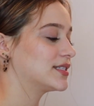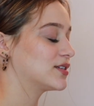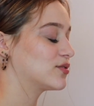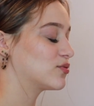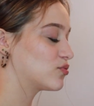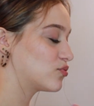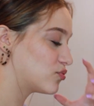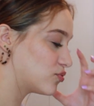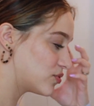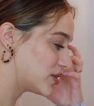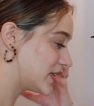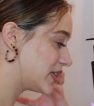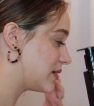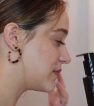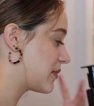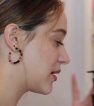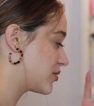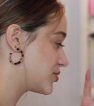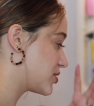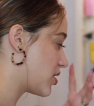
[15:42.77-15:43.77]
It really
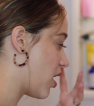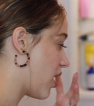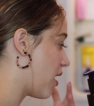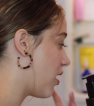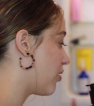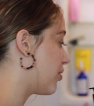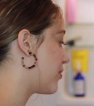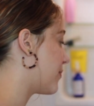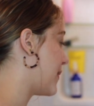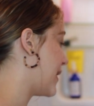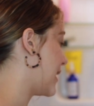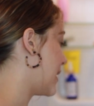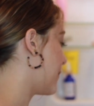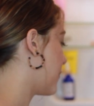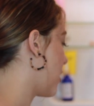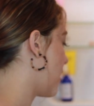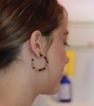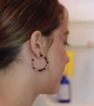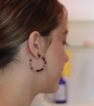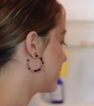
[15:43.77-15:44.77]
melts all the makeup
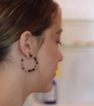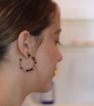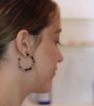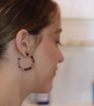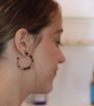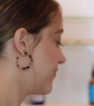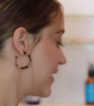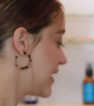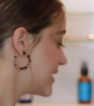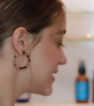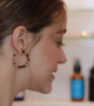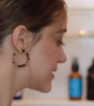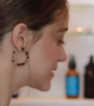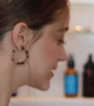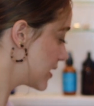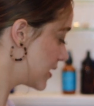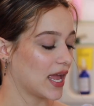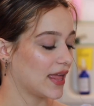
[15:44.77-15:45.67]
off of your face.